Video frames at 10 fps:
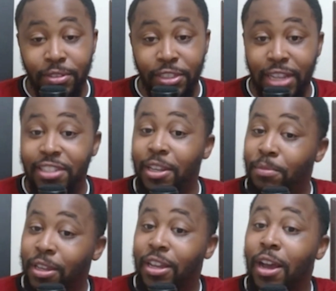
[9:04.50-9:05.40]
set
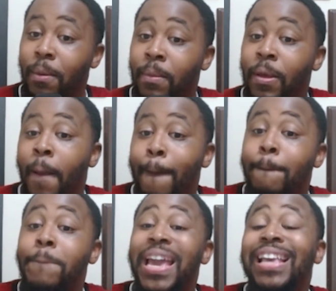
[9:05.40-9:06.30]
something up
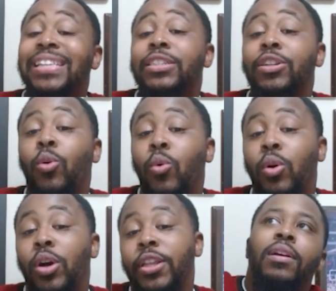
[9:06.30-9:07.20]
based
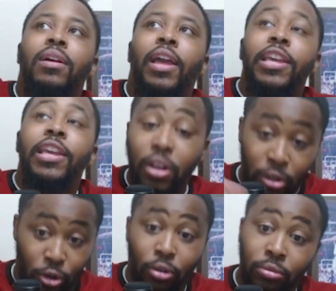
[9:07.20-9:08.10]
on a young
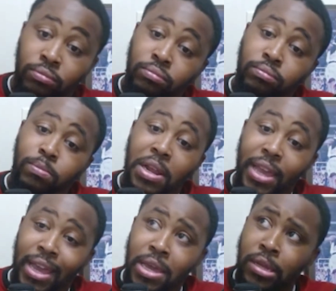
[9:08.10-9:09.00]
girl by the
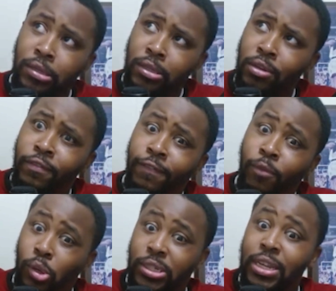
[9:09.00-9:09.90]
age of
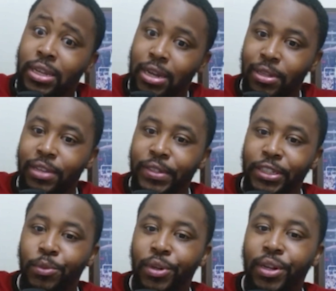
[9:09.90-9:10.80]
14, I believe she
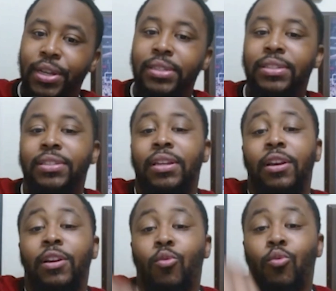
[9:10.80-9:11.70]
was,
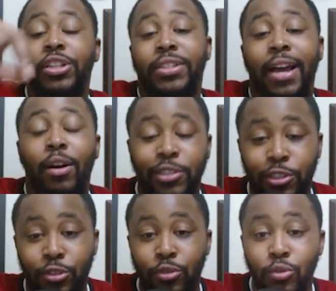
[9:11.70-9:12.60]
reached out
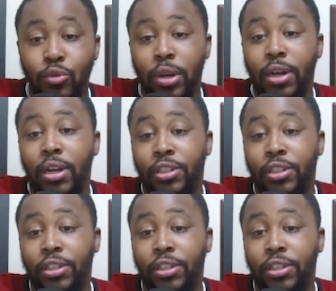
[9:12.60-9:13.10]
to